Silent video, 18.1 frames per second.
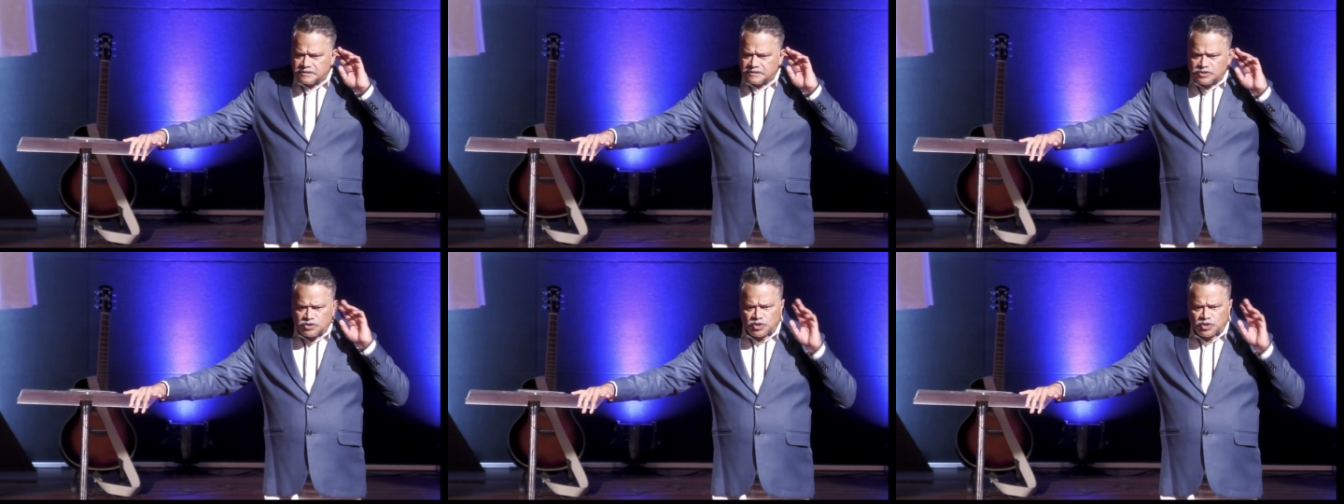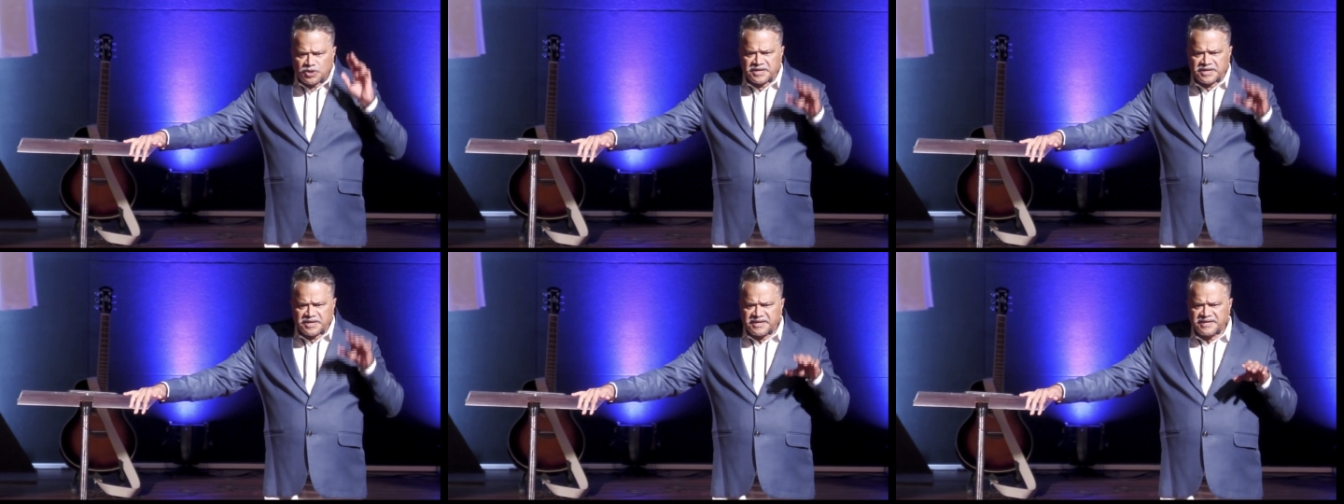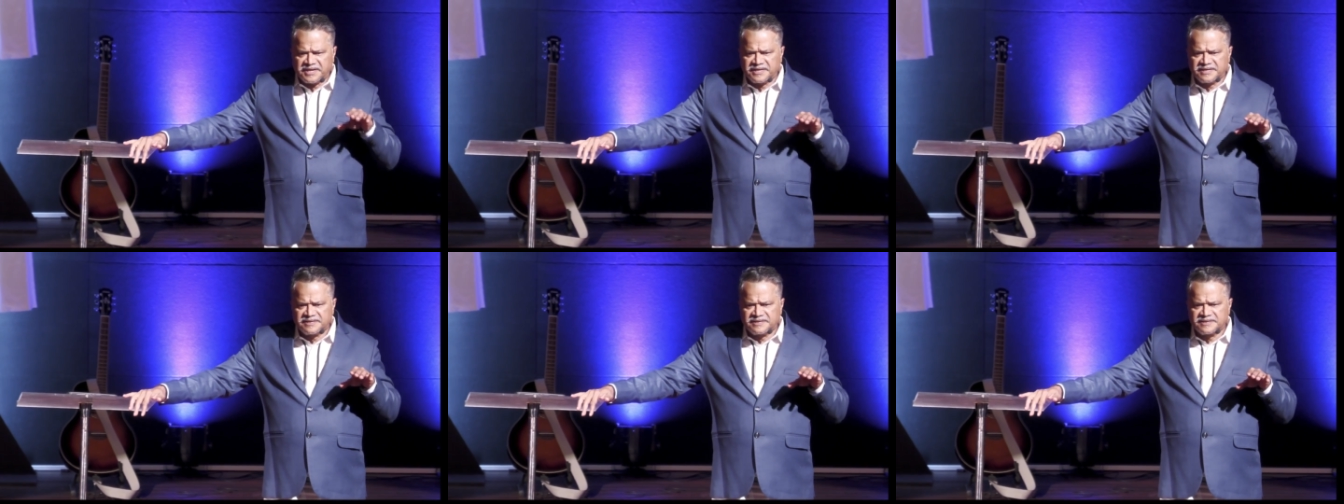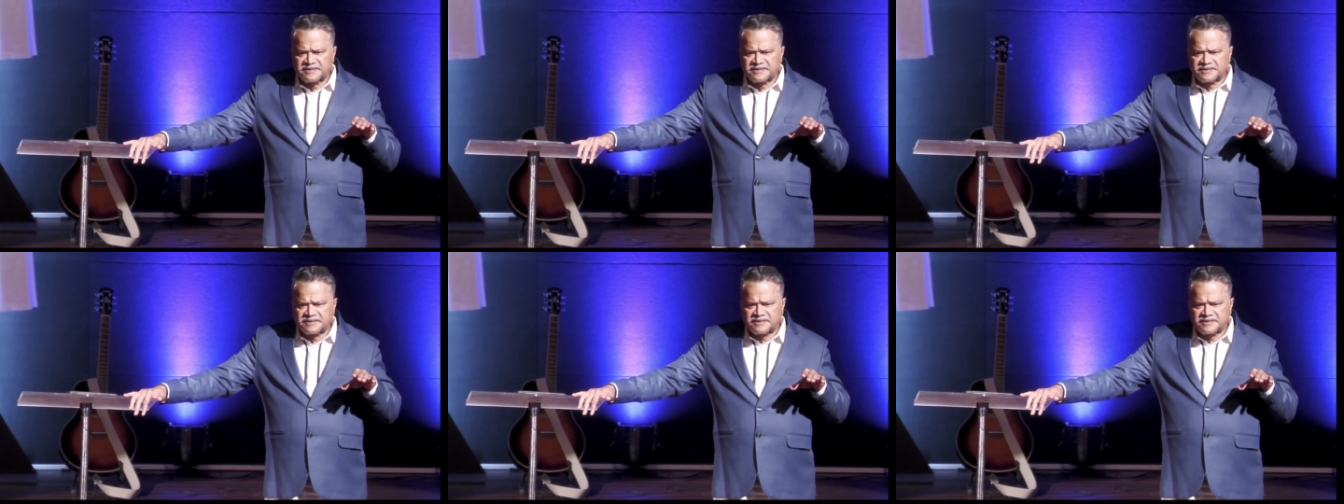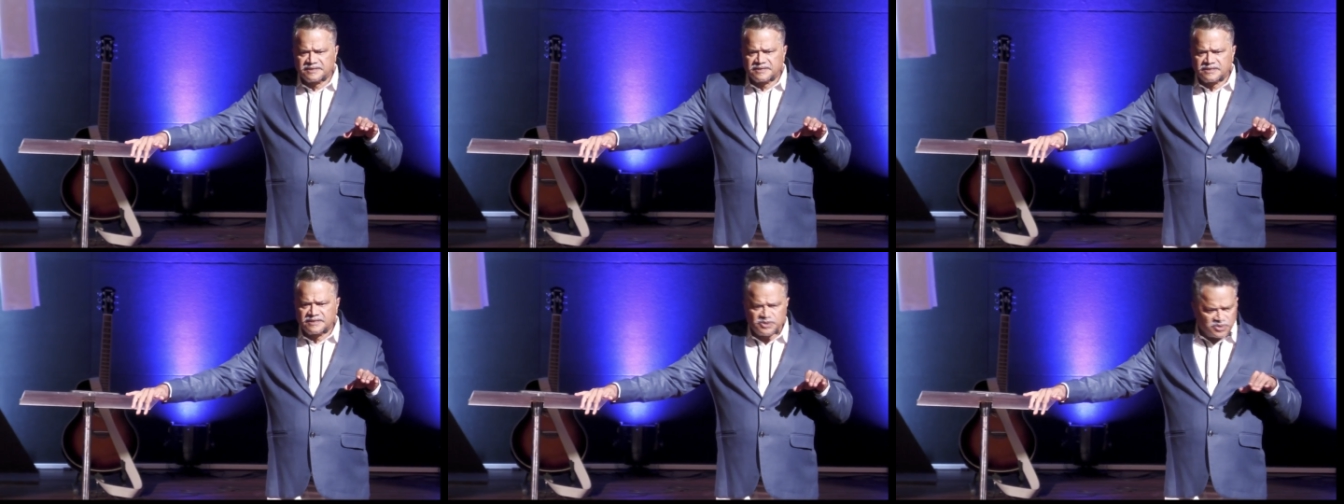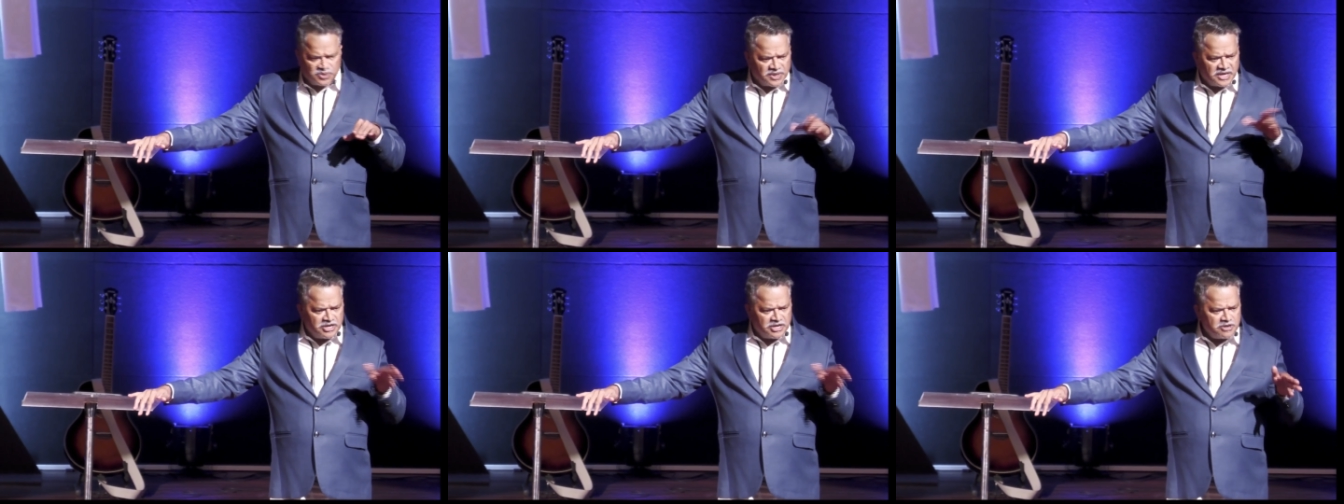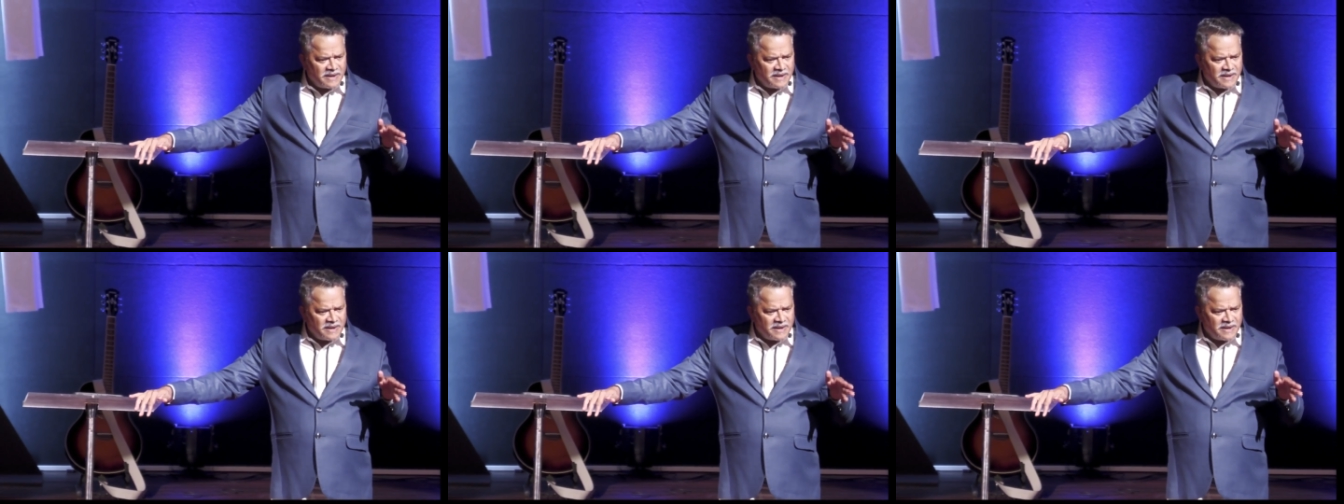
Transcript: You don't agree? You read your